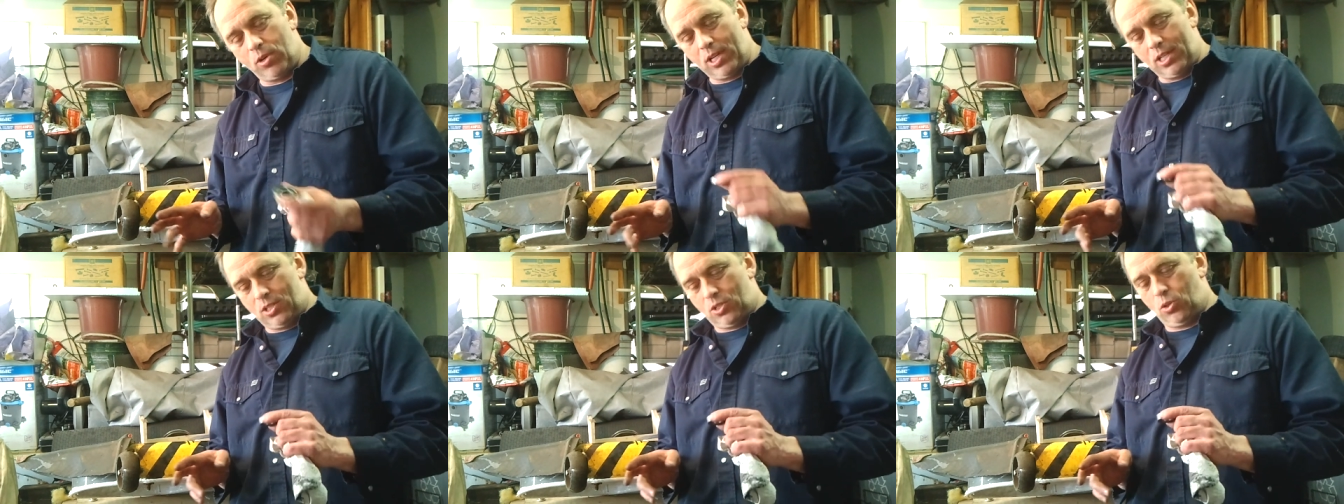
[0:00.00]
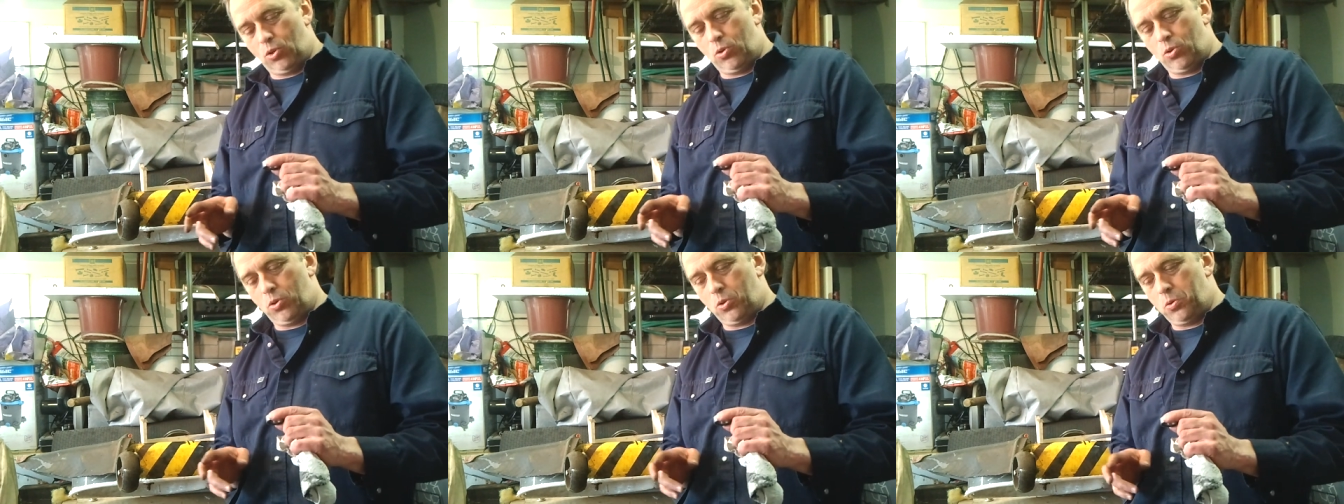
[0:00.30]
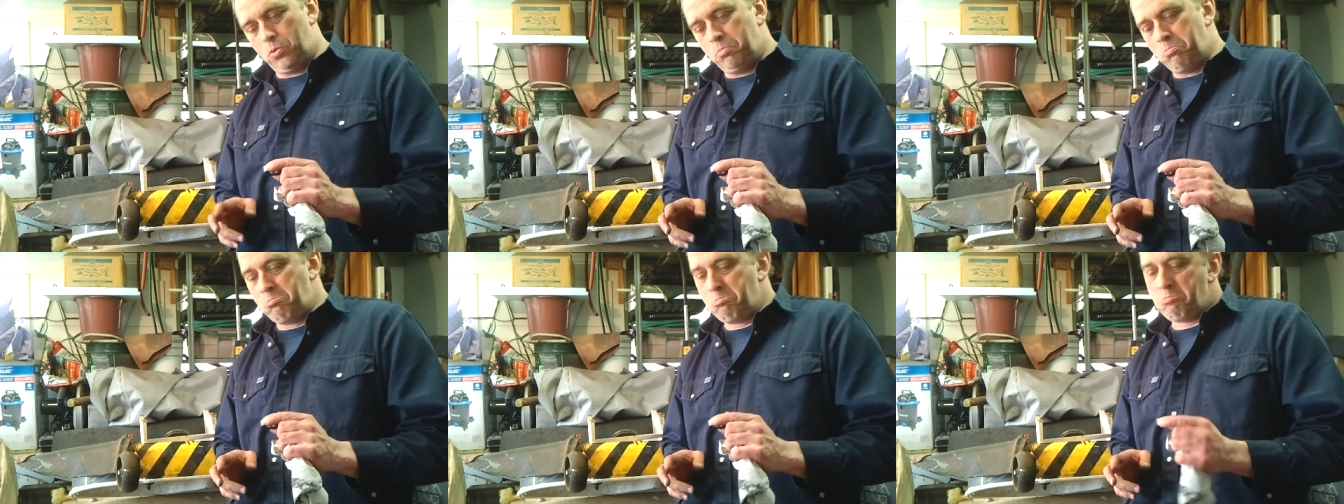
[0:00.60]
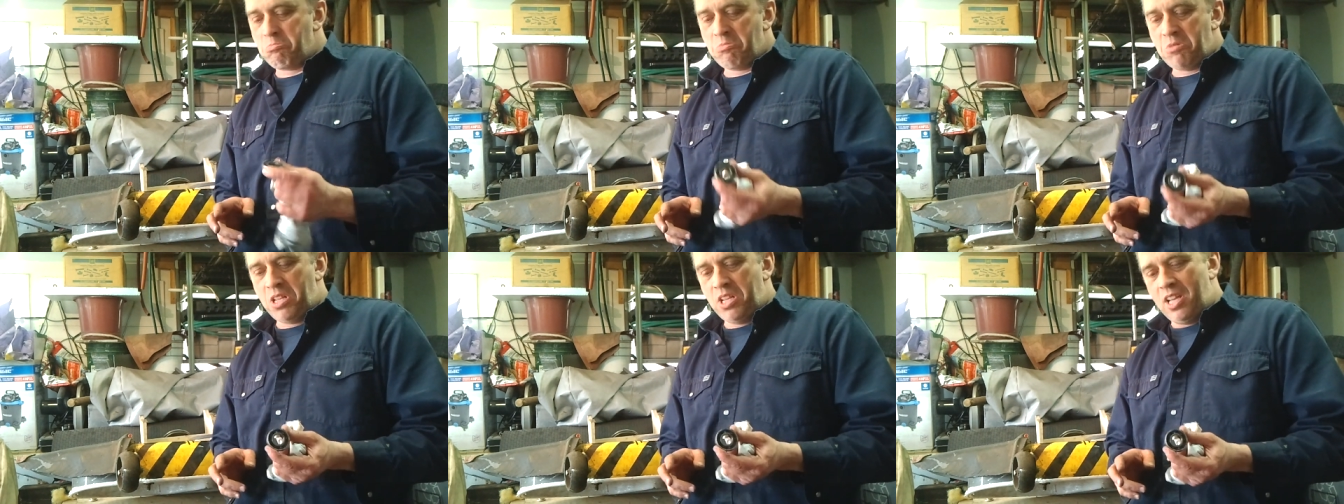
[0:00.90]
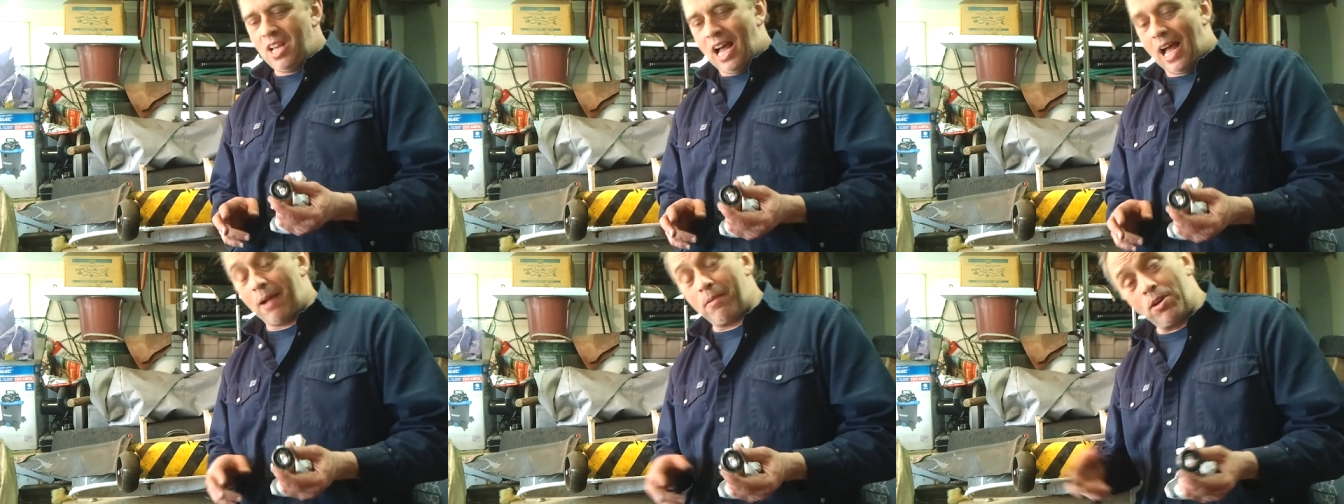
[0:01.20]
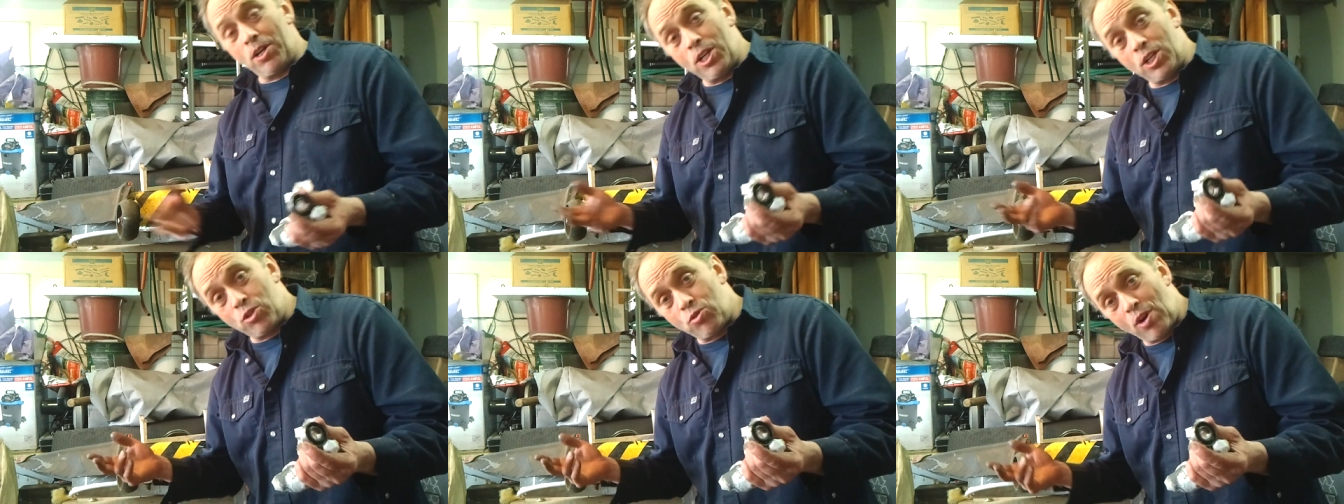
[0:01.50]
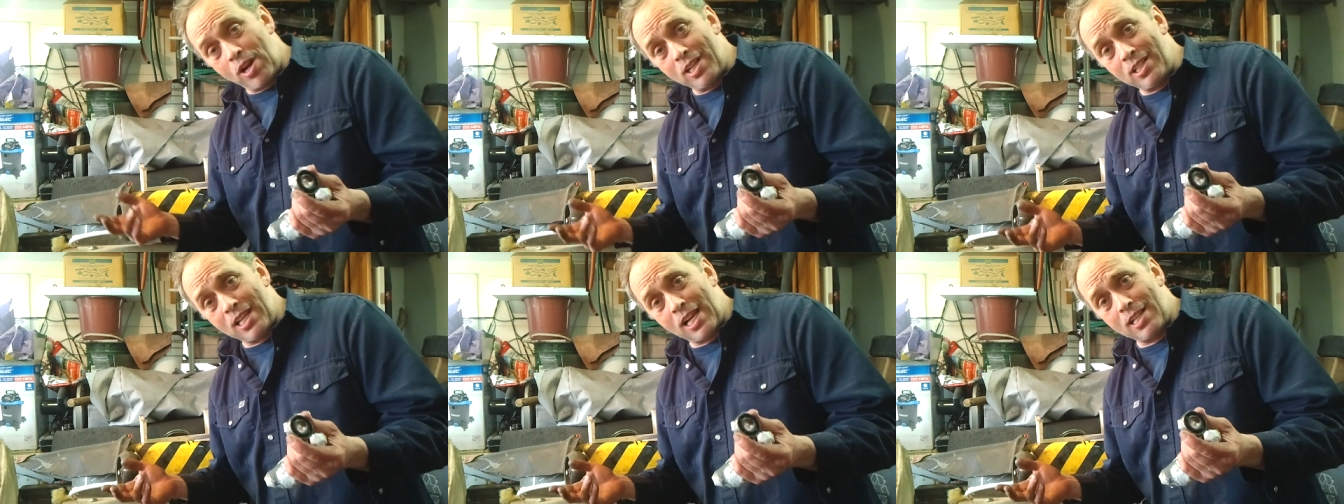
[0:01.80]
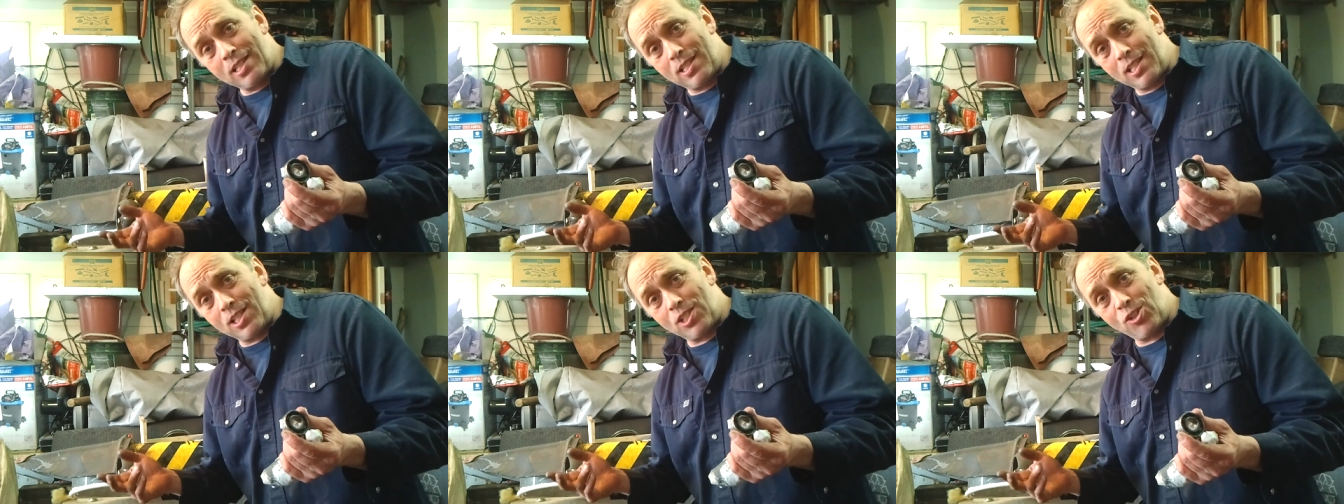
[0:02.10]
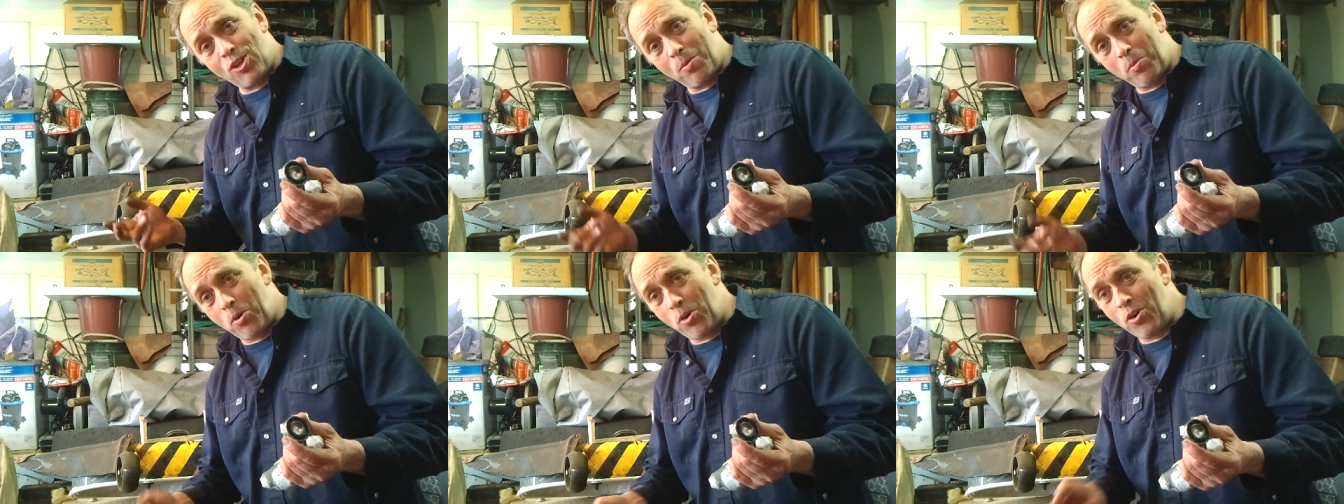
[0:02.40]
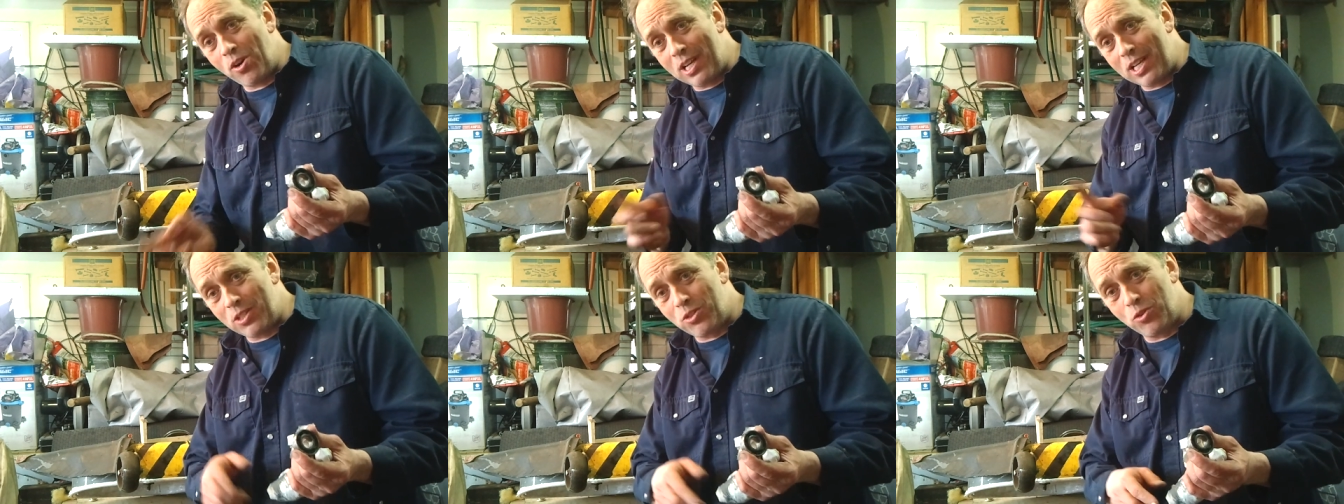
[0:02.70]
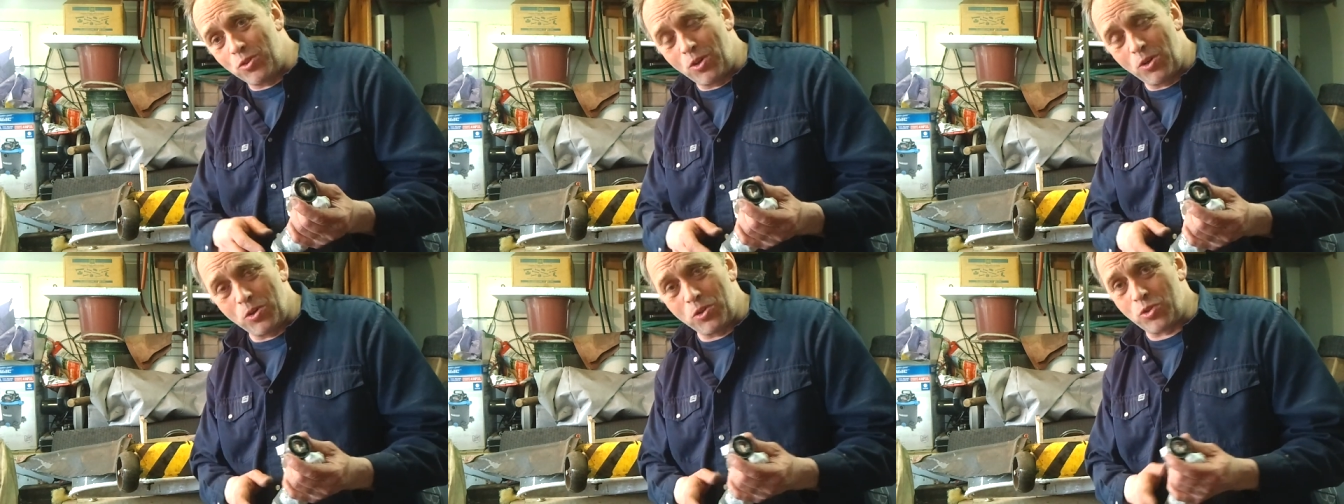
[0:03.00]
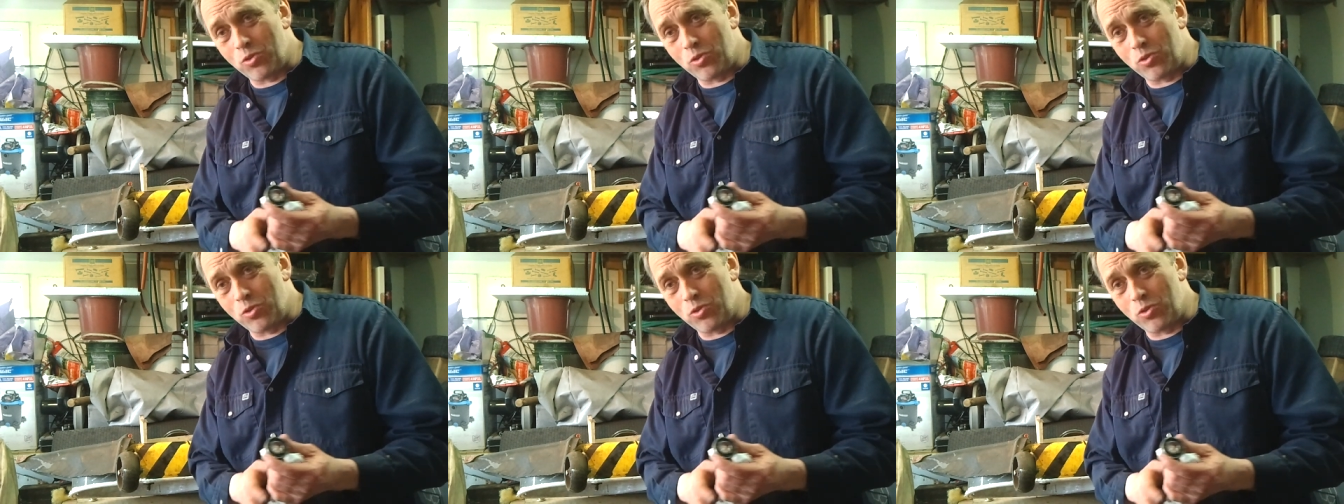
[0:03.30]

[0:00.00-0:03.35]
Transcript: way. So I'm gonna try that this summer and let you know